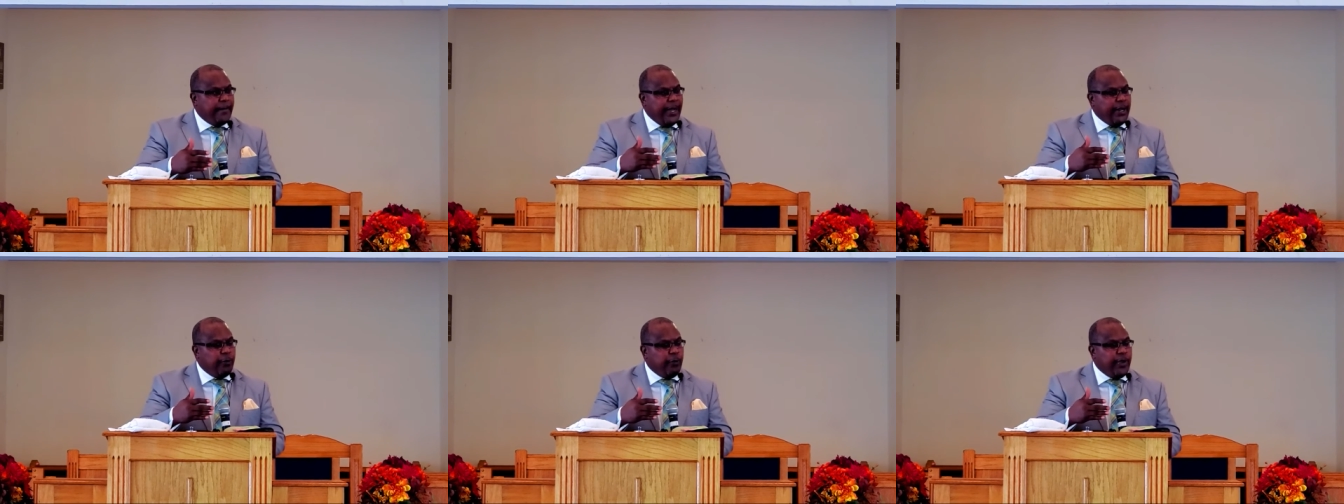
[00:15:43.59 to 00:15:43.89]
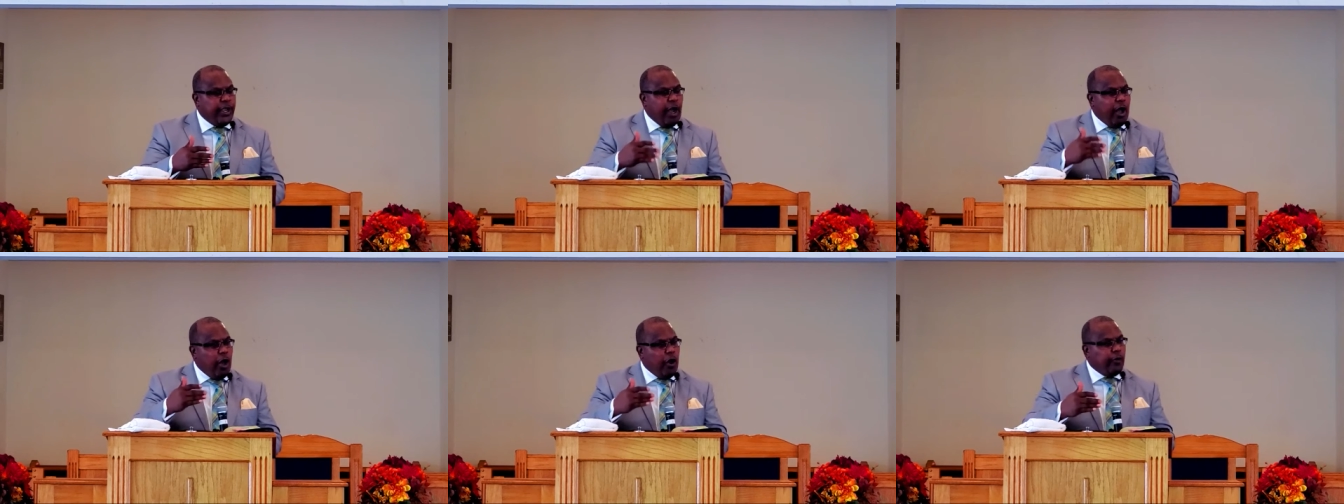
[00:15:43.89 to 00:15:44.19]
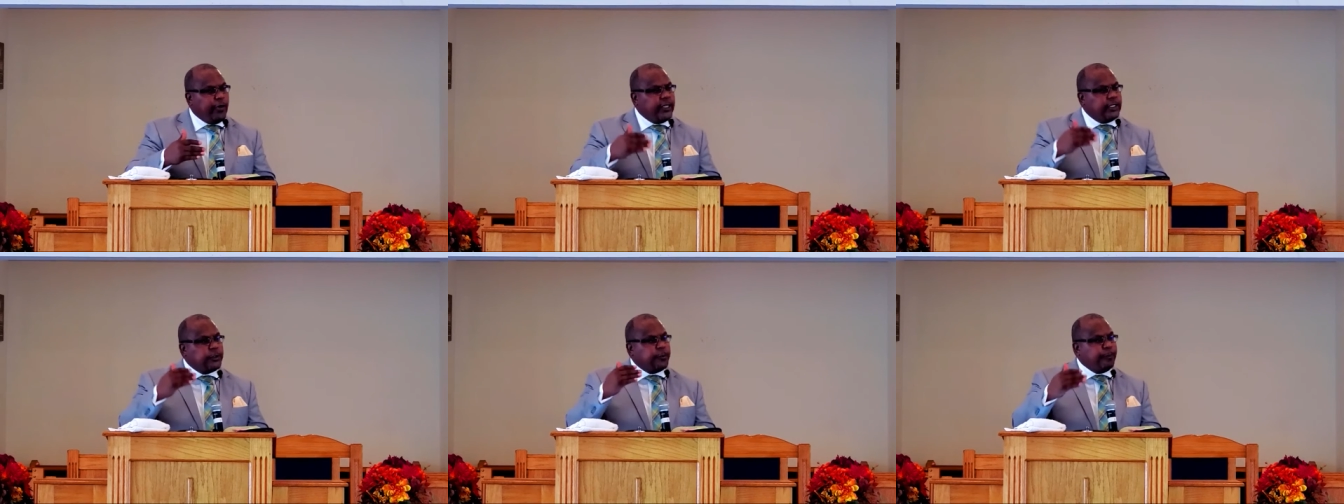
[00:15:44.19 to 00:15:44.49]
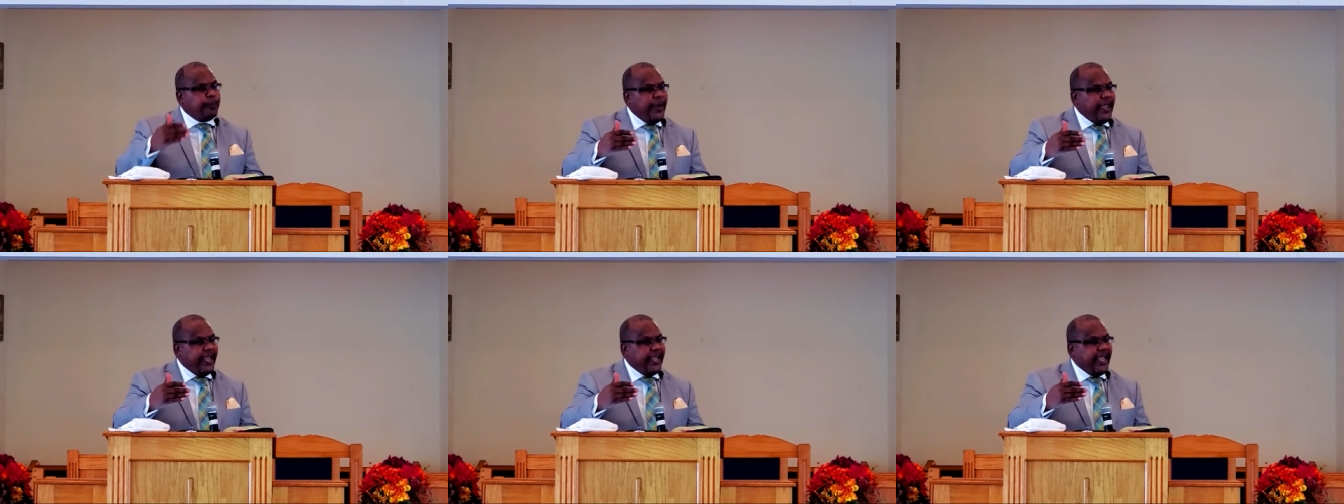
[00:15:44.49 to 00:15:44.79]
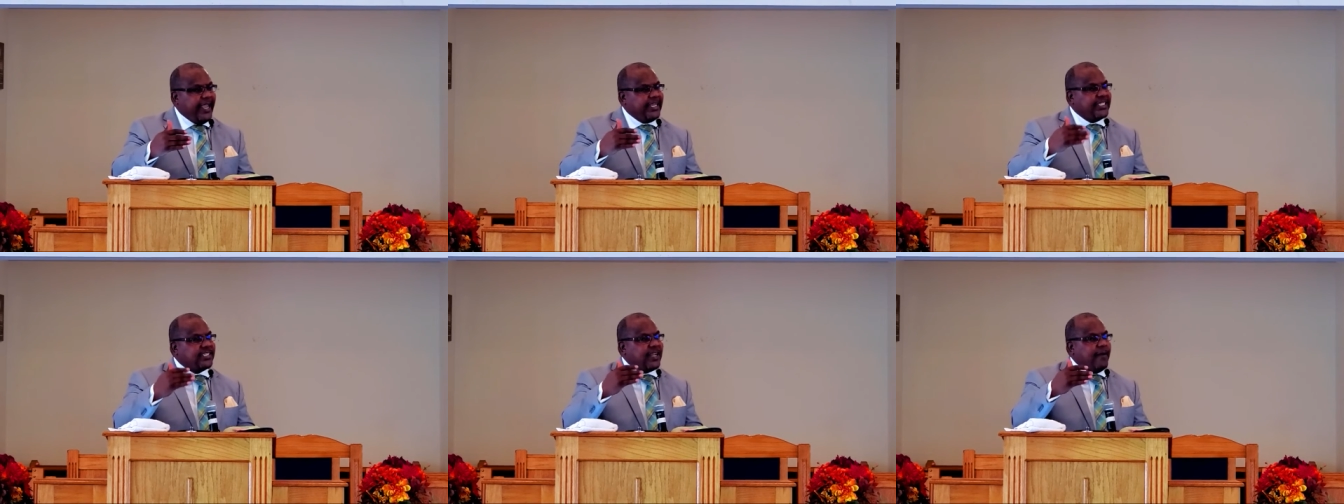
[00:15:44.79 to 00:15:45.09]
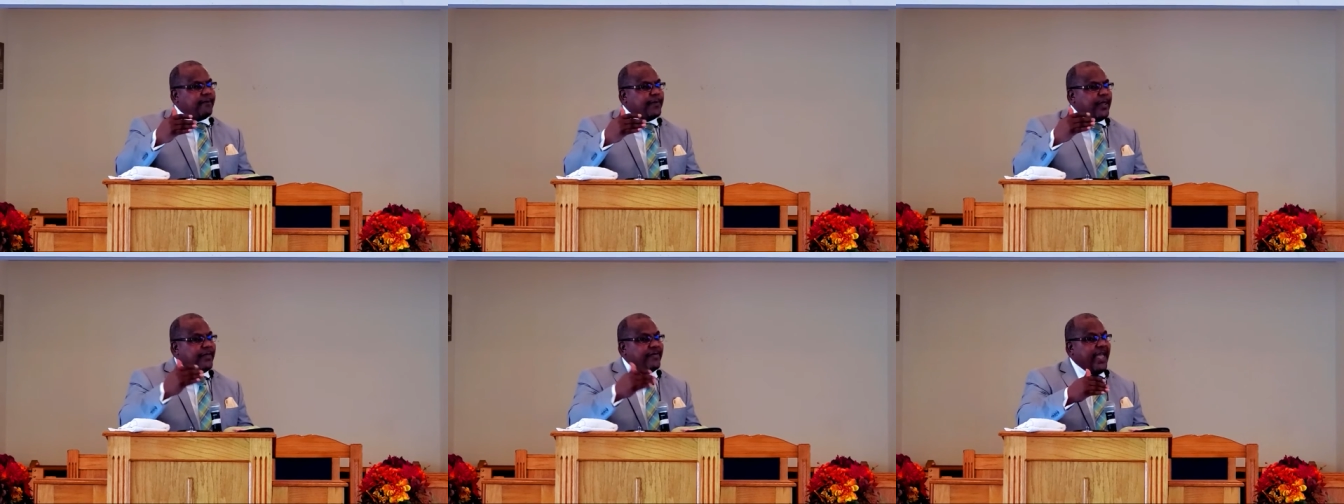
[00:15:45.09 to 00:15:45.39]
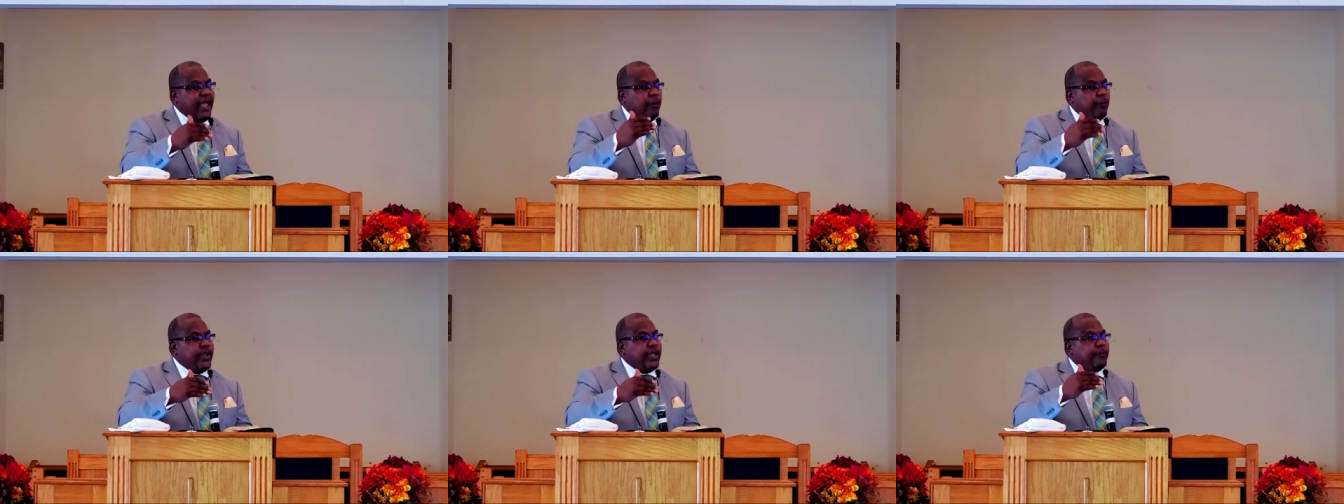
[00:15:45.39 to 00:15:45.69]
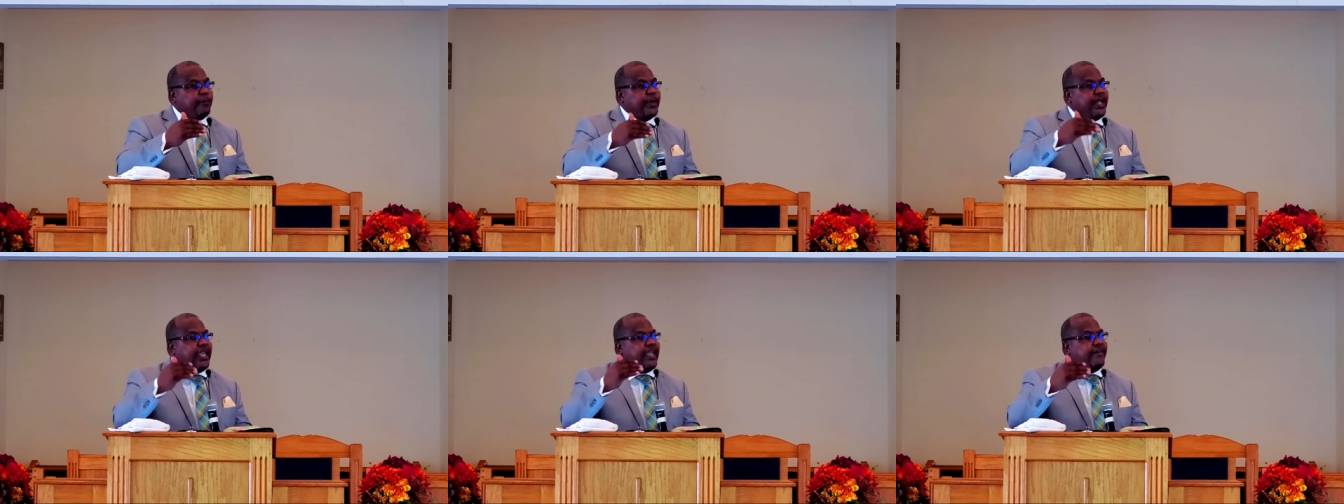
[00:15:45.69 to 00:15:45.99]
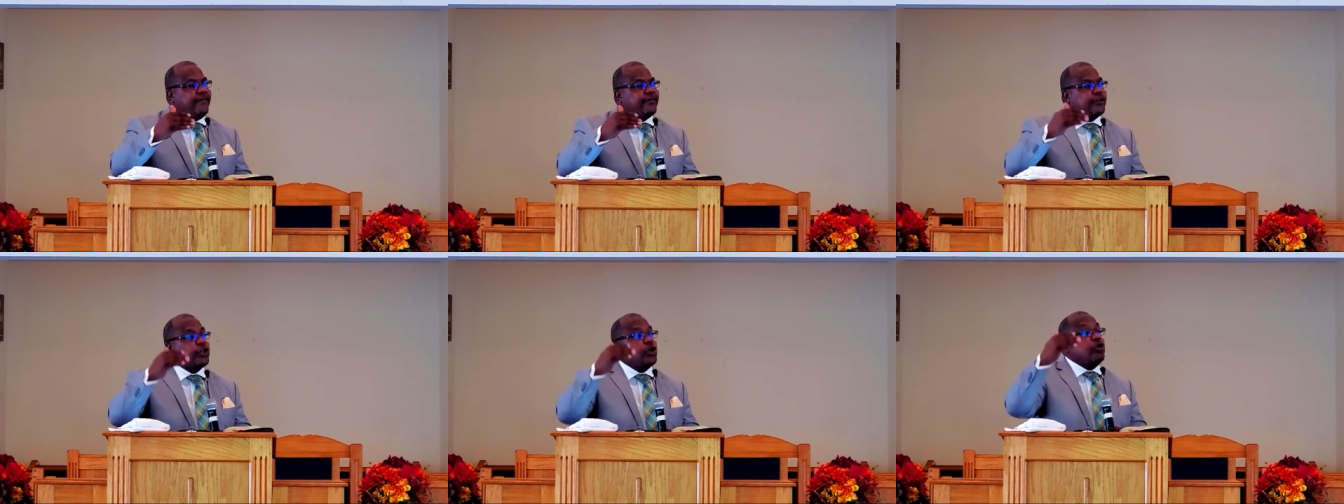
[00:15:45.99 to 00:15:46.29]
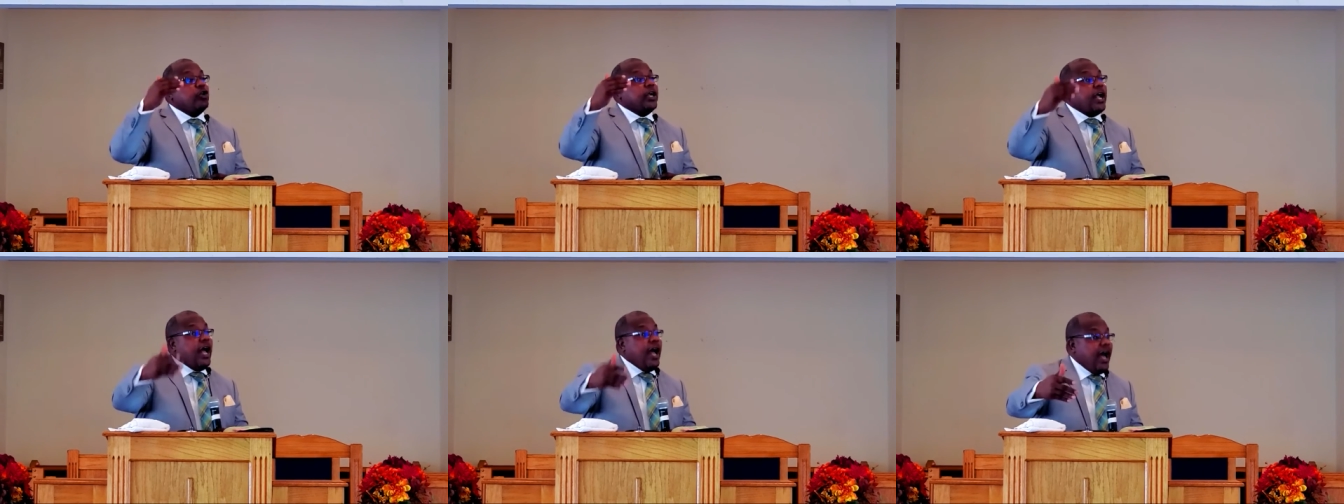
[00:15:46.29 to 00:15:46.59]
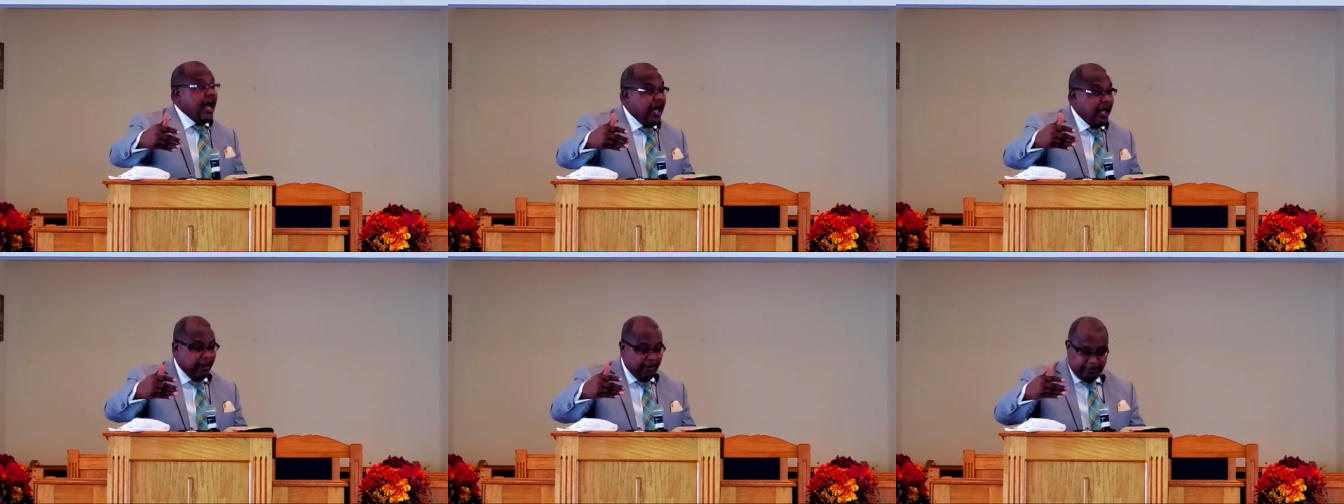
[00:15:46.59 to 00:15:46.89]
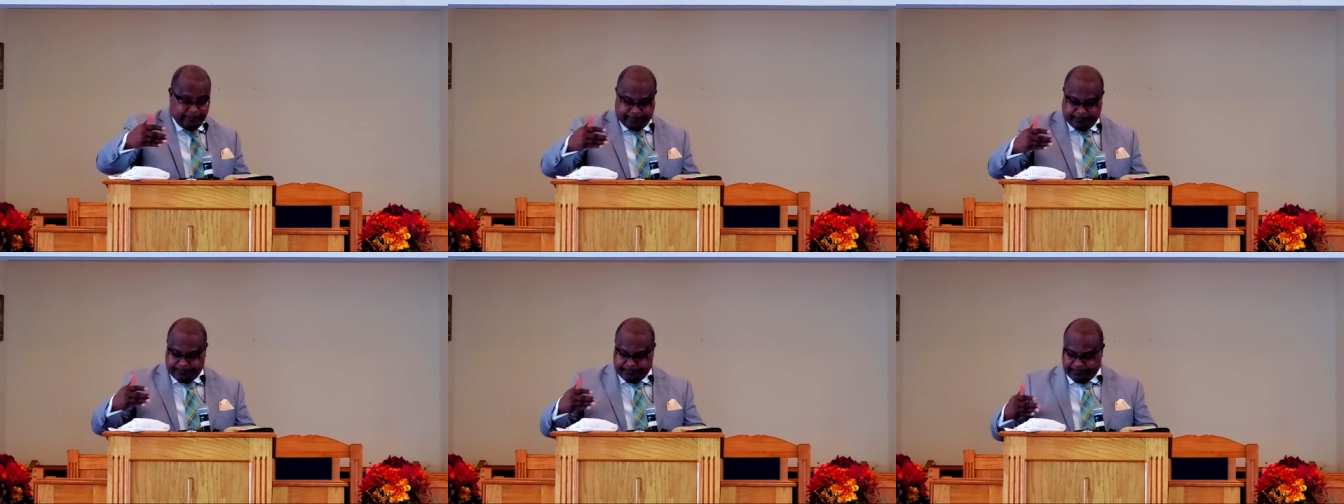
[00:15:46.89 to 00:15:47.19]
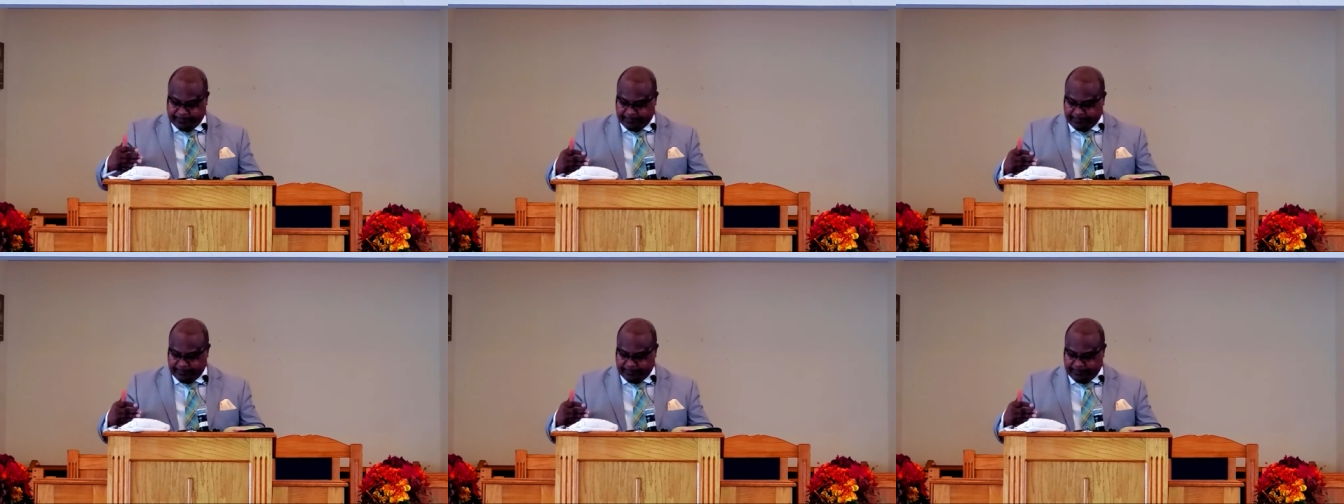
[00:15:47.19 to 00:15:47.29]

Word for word: but we're only speaking something that we believe to come.